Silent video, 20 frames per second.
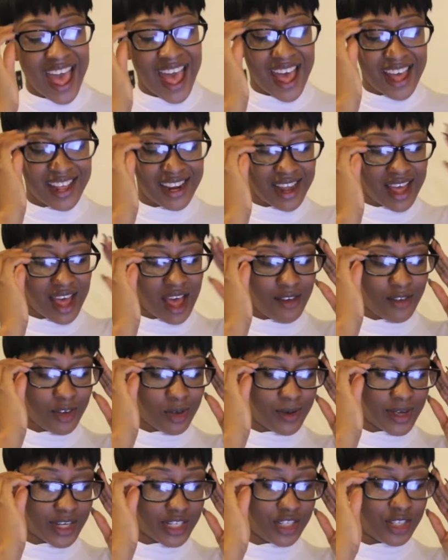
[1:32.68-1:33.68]
And I have
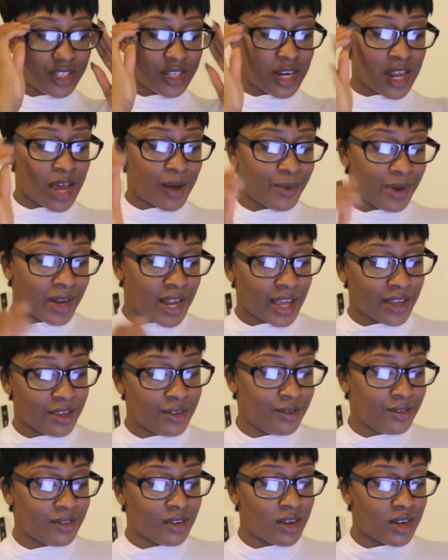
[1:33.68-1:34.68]
a question I would
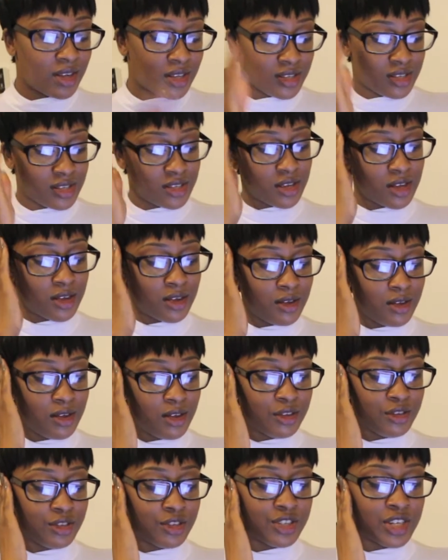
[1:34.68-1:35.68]
like you to answer
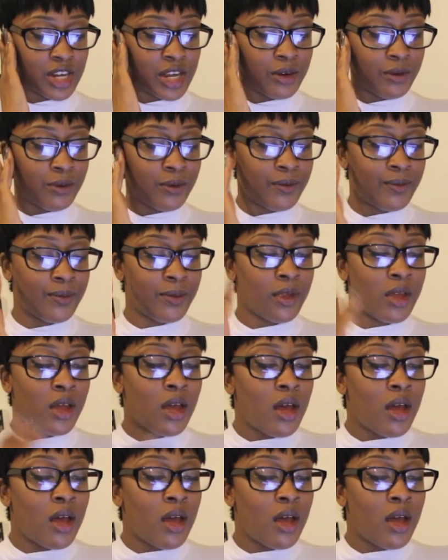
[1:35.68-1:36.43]
on your channel.